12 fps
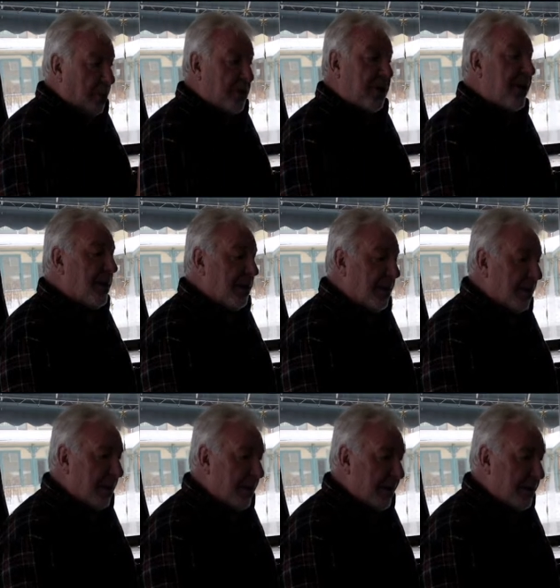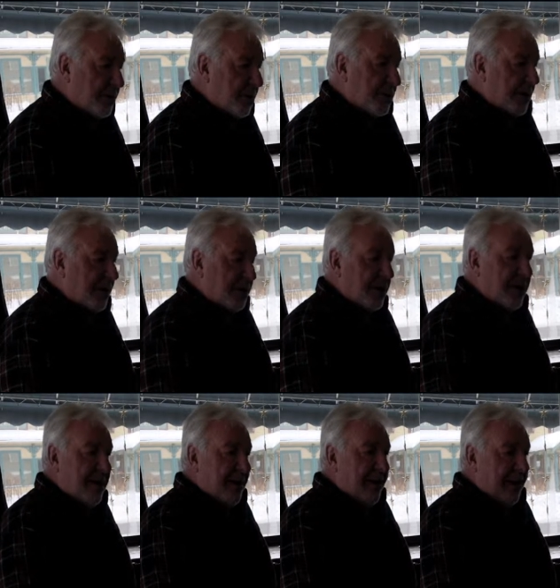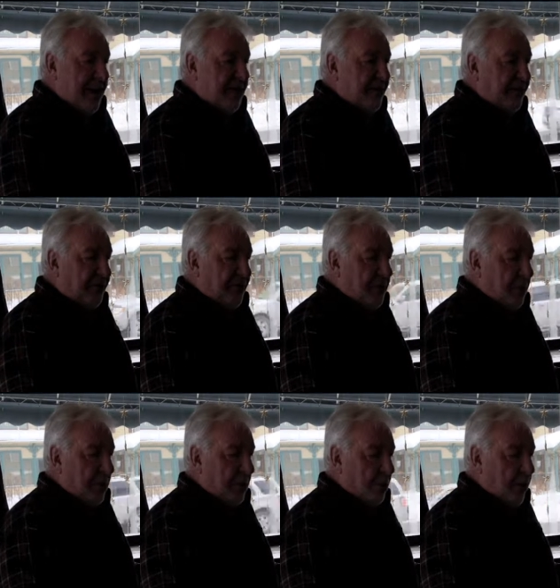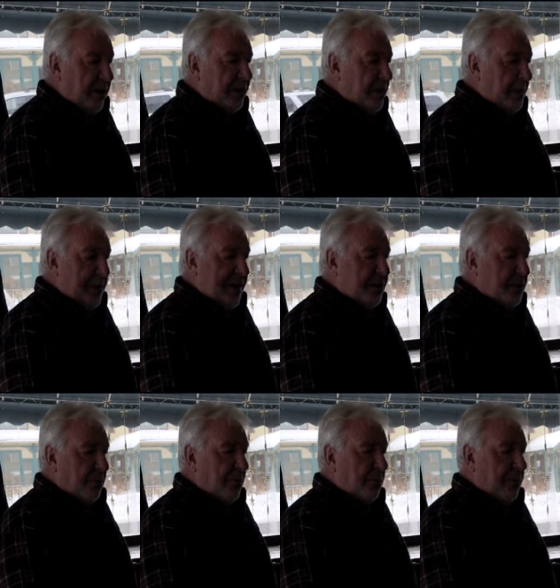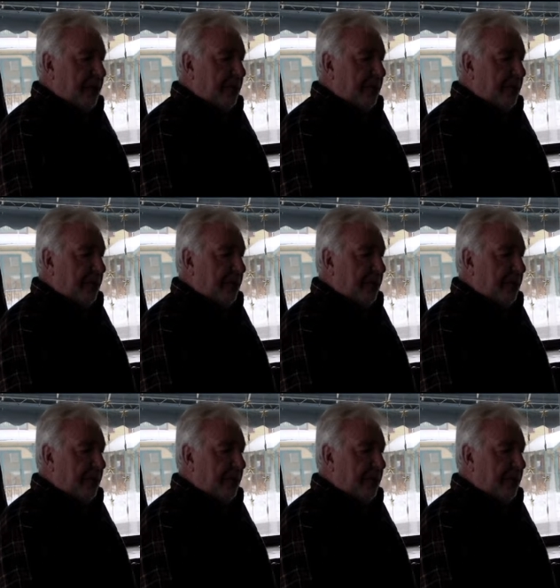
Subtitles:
critical situation, if one of the repairs that we've been